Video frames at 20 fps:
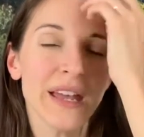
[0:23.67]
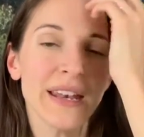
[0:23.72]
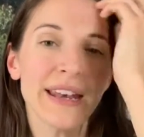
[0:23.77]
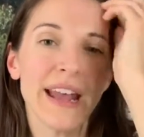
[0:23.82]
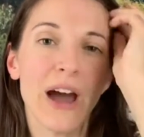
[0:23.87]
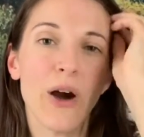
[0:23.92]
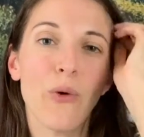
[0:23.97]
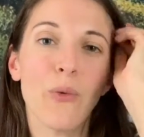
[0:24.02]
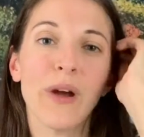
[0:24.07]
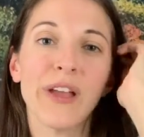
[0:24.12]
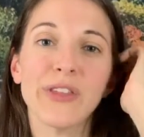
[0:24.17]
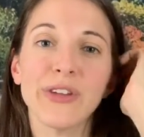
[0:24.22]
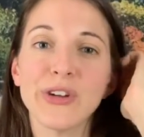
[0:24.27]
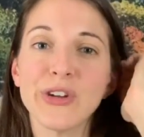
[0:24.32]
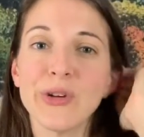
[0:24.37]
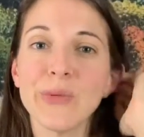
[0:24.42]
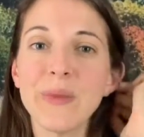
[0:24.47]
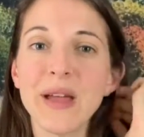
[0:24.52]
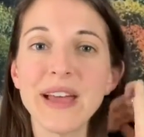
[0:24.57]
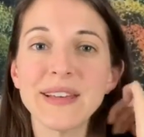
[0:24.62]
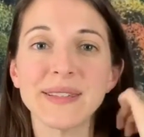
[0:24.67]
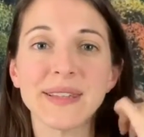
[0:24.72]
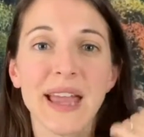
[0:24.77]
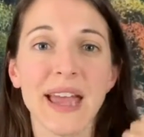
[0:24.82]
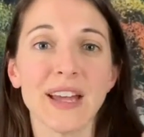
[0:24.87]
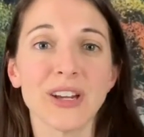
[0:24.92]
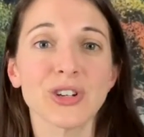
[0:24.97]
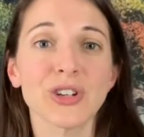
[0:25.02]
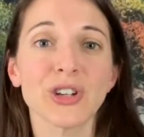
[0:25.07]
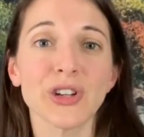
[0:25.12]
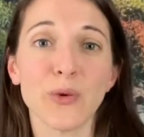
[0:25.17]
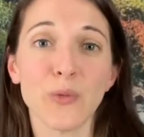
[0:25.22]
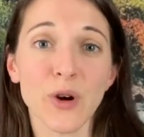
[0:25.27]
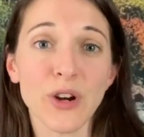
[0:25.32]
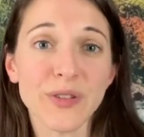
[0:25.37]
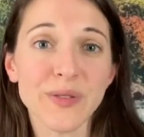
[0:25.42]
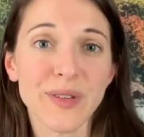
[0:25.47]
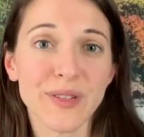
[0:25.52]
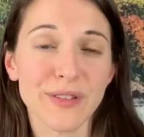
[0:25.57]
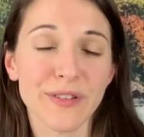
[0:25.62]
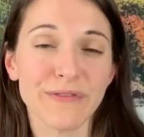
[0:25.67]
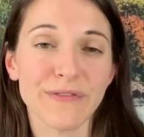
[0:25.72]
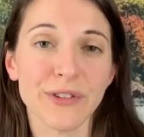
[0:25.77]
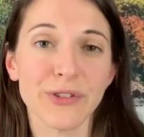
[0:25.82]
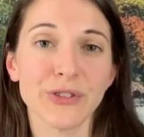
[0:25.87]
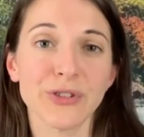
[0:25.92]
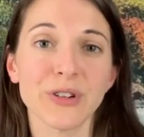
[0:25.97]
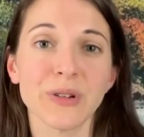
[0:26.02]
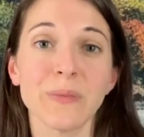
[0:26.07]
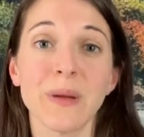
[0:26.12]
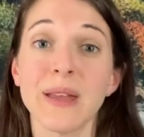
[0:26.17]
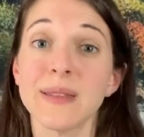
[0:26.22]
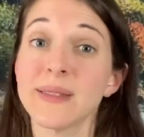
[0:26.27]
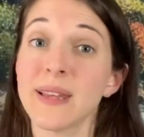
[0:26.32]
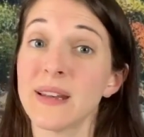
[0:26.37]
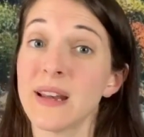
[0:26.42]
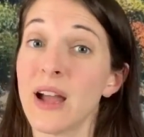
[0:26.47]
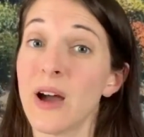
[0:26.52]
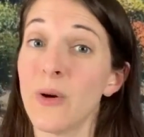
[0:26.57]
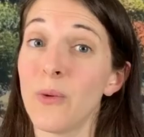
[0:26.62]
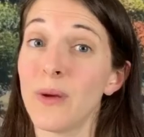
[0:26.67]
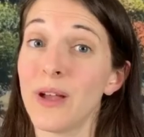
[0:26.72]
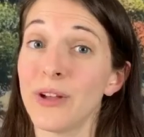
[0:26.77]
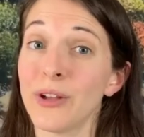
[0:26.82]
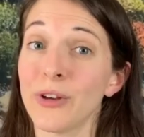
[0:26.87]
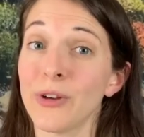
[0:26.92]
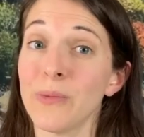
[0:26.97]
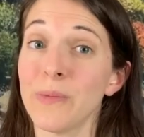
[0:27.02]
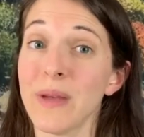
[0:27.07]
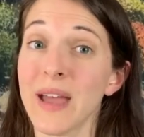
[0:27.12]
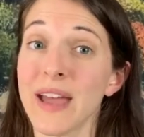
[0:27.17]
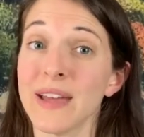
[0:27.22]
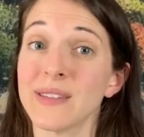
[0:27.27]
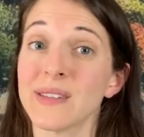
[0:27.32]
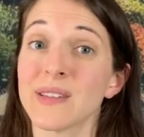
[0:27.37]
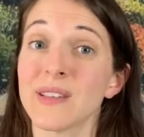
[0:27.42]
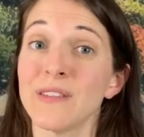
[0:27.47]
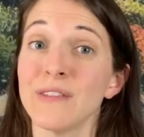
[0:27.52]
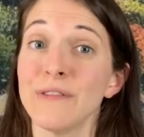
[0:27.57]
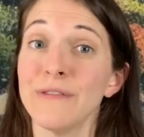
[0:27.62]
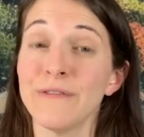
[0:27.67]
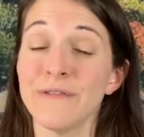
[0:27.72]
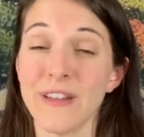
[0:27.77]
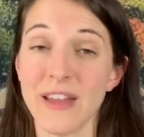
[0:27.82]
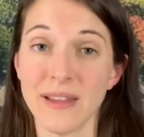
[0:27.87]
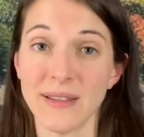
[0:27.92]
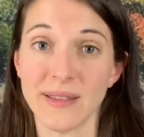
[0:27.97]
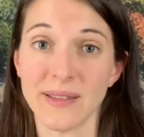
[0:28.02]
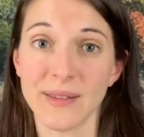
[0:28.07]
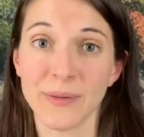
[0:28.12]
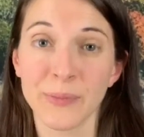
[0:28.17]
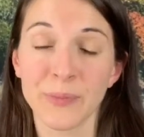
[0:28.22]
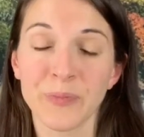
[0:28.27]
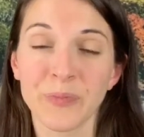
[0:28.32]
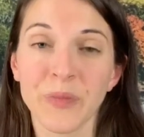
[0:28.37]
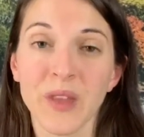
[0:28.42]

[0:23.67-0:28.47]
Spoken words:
Now, whether your mask actually works as a filter depends on how well your mask fits.